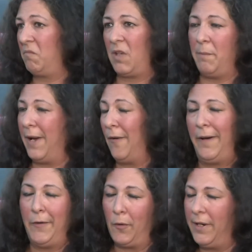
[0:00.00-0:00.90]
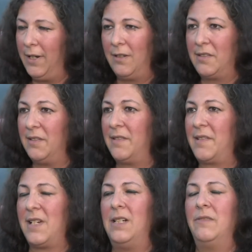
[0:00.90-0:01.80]
comparing ingredients and
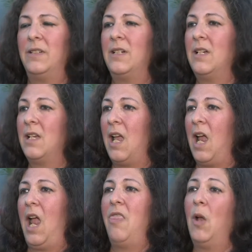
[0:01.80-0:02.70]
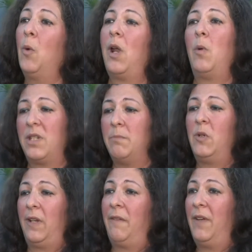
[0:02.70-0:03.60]
stuff. And then when I went to move
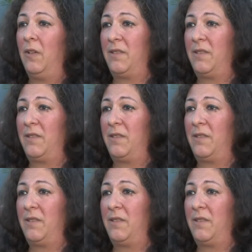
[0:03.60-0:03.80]
it, I felt